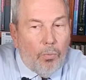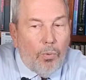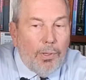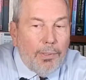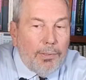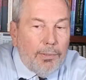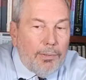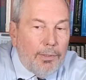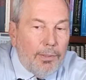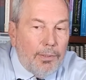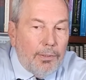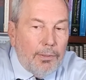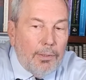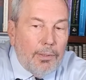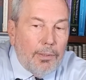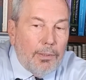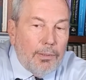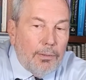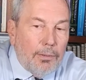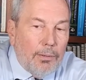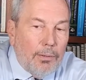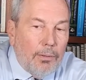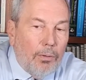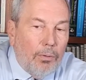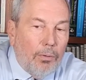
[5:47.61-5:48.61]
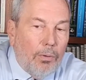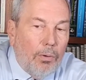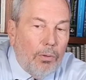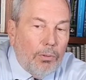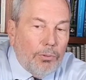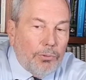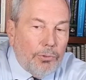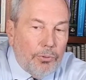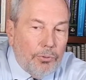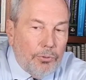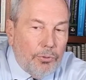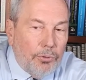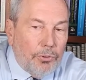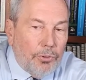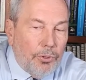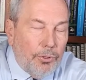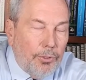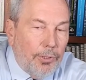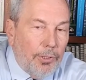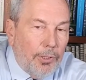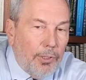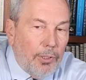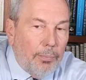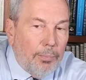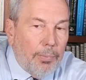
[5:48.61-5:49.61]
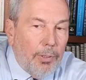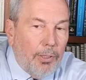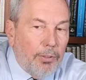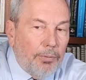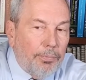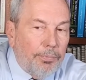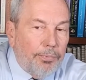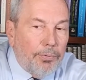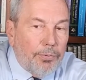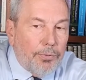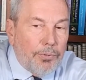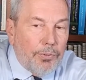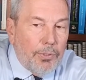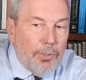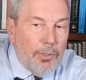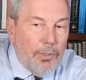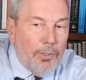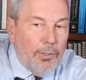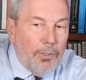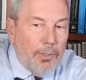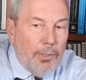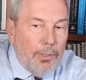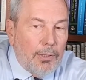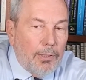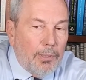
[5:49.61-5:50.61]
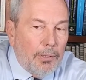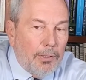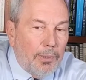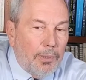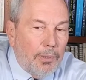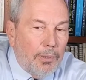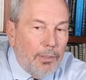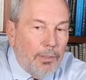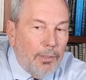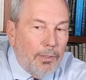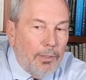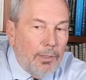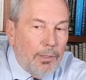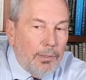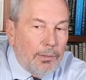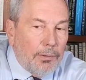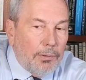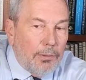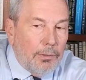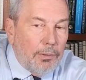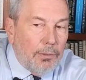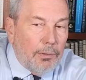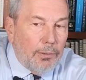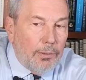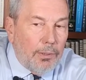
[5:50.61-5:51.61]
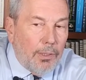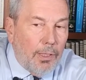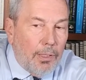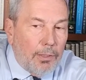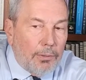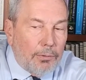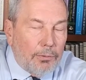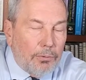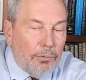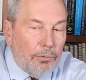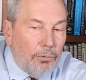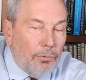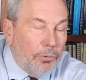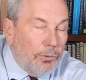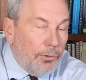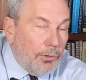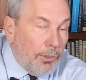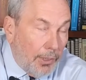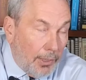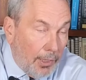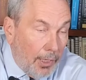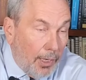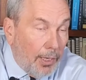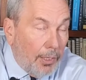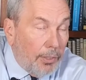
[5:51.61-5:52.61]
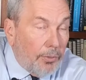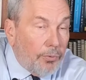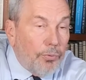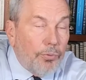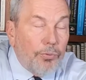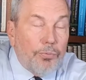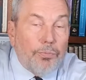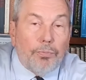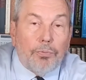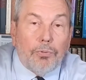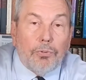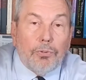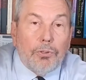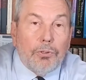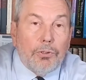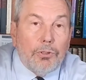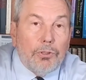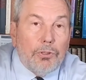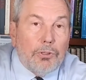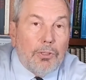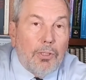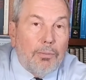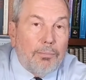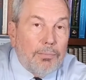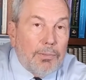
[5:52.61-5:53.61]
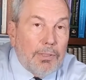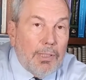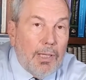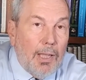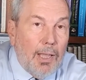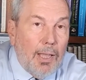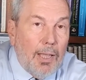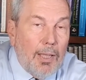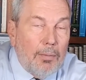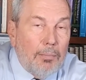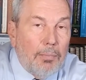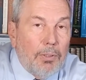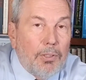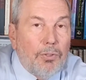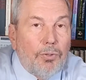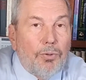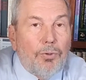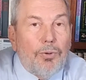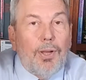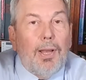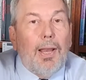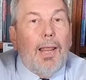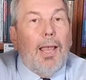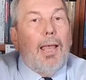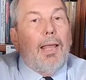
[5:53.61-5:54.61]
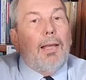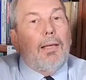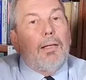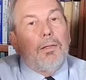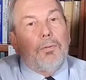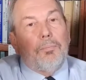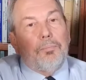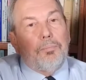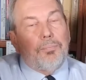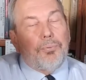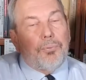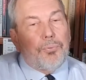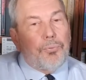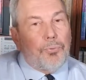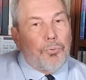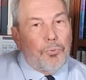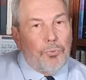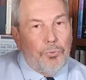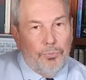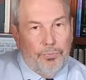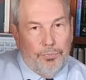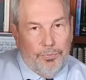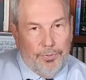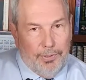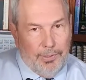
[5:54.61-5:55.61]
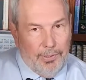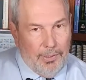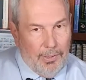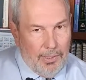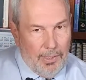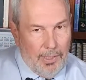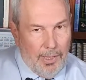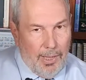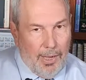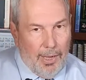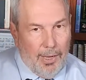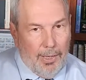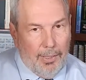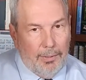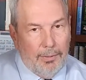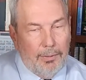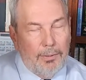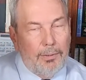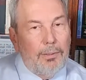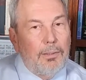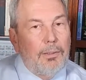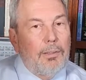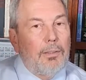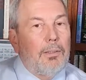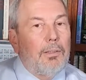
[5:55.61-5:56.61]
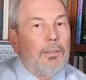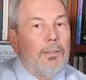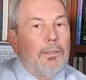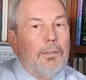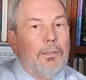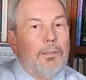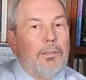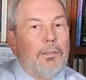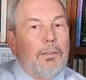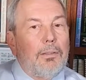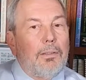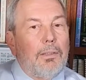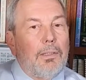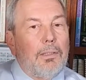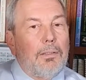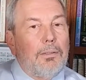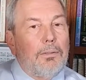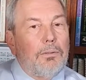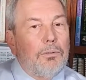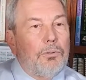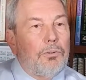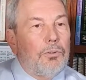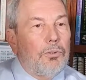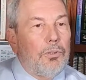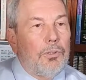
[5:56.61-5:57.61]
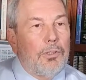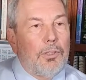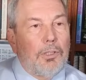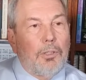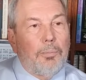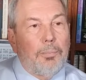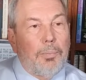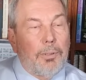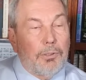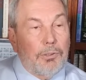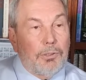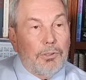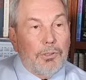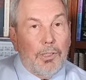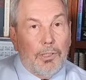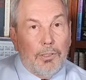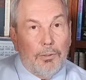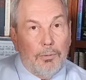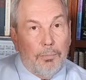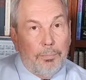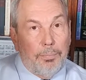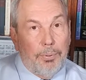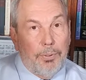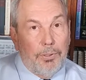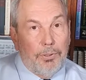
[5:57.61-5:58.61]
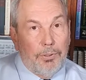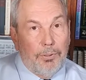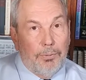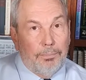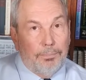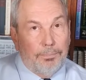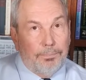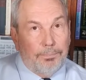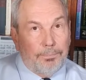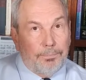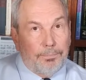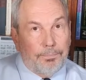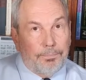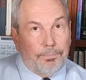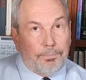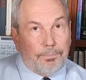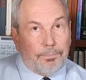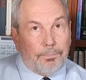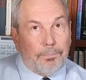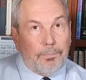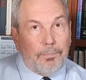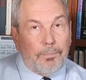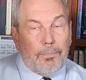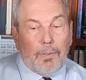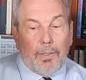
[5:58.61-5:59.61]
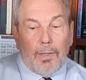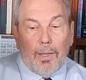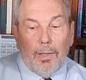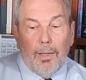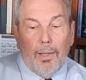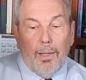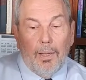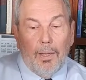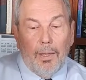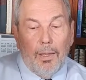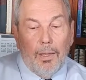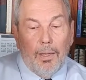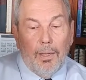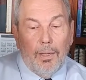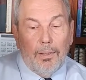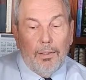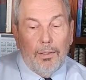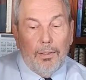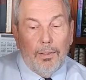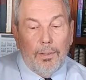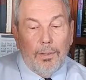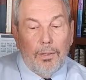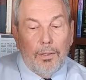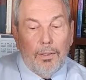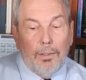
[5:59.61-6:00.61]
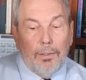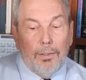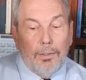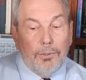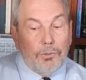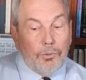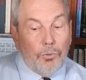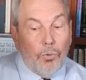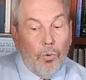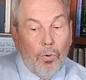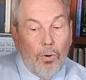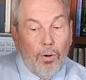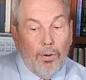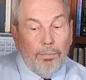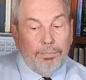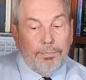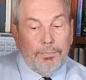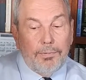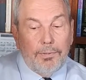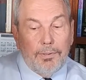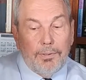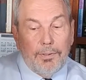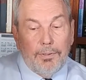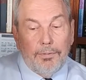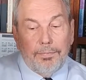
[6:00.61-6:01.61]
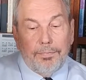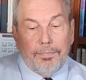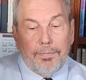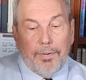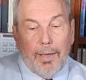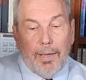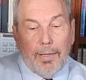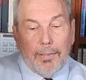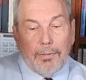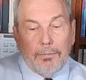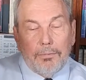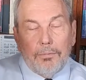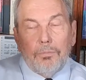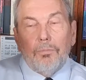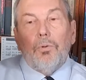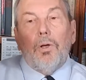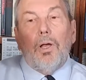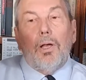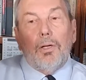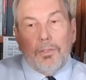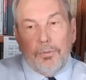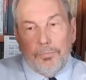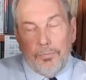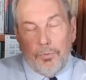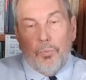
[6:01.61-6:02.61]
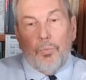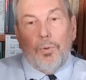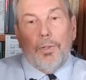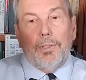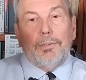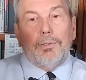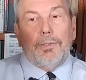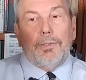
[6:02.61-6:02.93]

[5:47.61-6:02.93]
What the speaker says: One thing that also you should think about, if you're seeing a doctor or a psychiatrist for some time and you're not improving a lot, then you should think about a second opinion. And it's often the fact, well, I'll give you